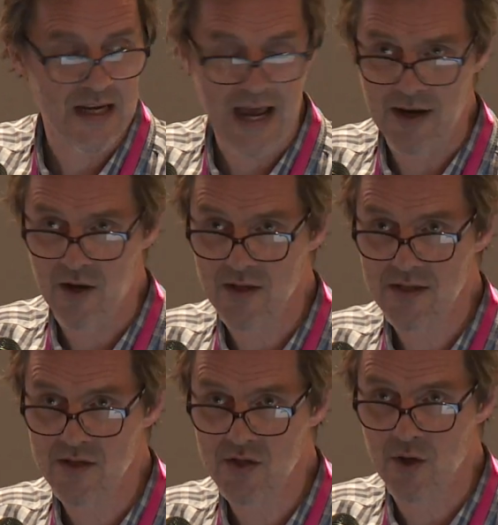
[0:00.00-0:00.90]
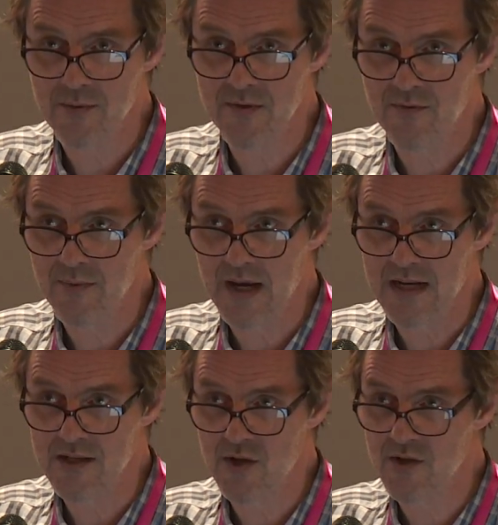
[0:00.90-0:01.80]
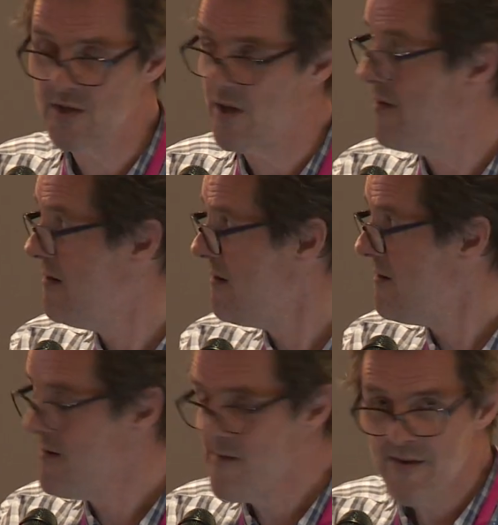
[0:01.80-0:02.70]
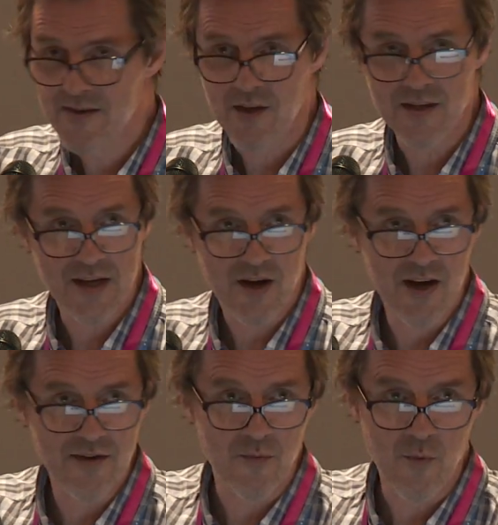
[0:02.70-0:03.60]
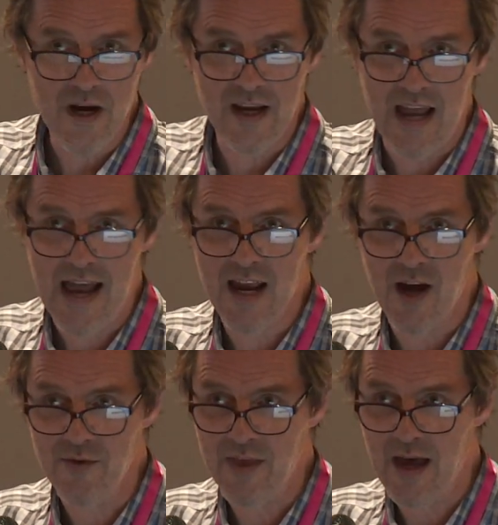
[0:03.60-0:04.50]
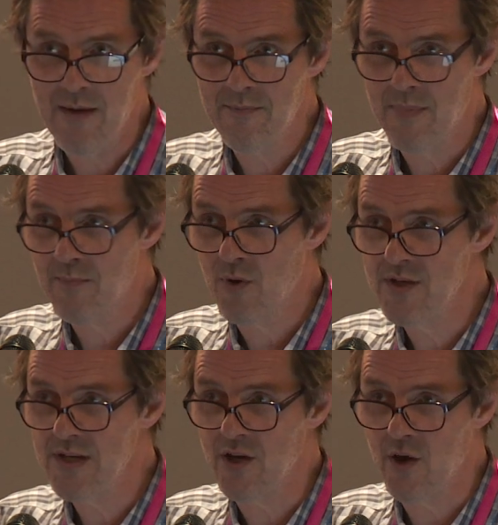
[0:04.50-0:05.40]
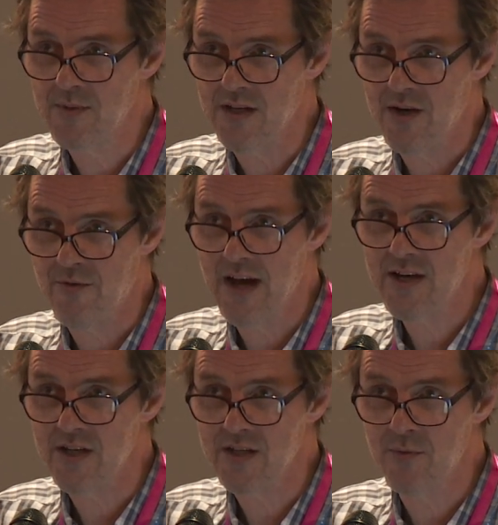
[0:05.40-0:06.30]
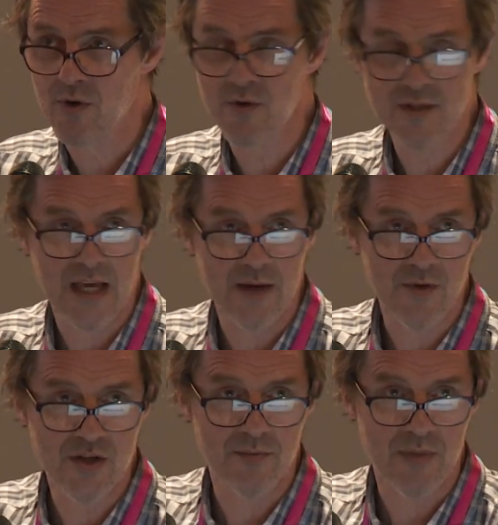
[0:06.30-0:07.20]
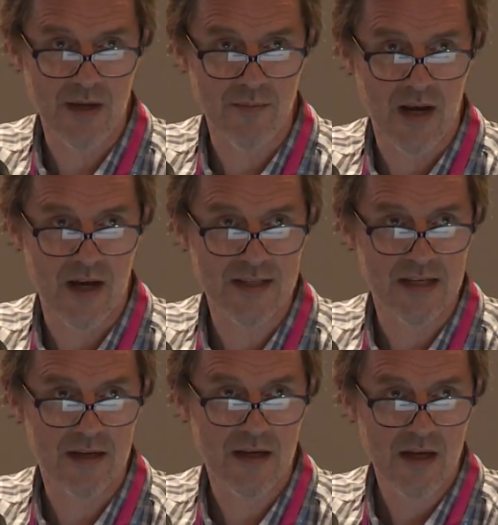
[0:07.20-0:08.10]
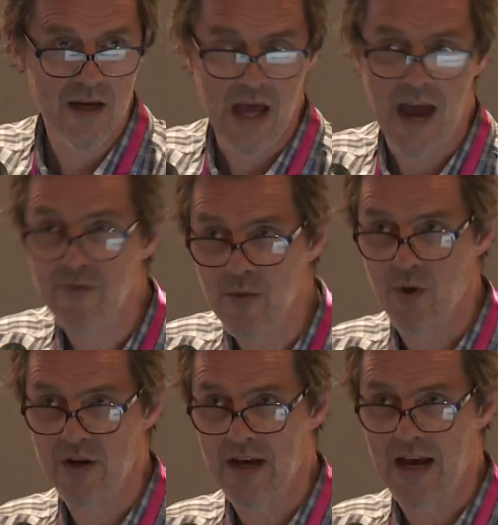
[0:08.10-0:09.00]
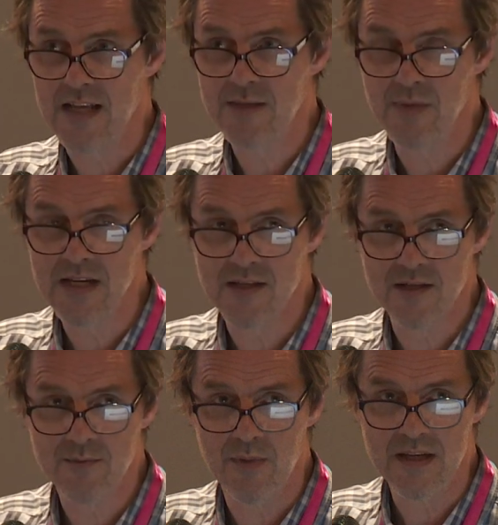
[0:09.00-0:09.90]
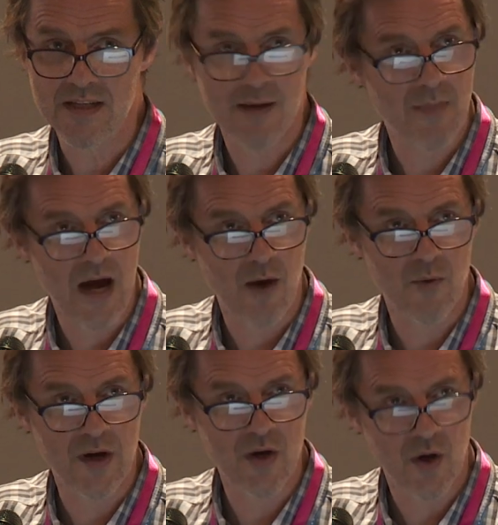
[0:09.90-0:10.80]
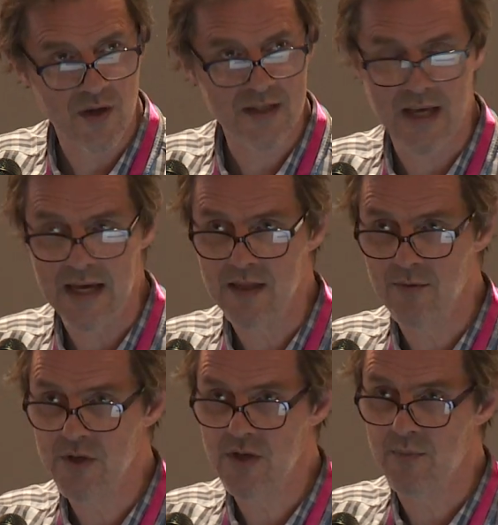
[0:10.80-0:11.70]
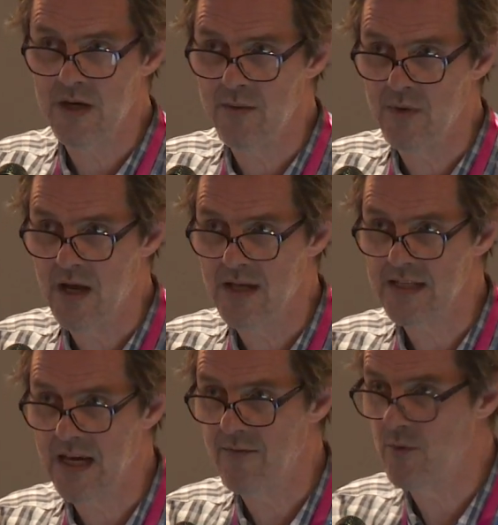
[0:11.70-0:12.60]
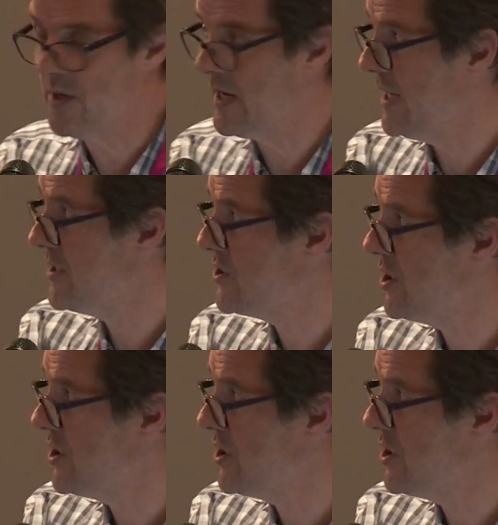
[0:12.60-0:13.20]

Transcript: in adults and stops them from getting zoster. So there's a kind of weird echo there, but pointing in opposite directions. We're all saying we should be immunizing everybody against measles, but somehow we're not saying that we should be immunizing everyone against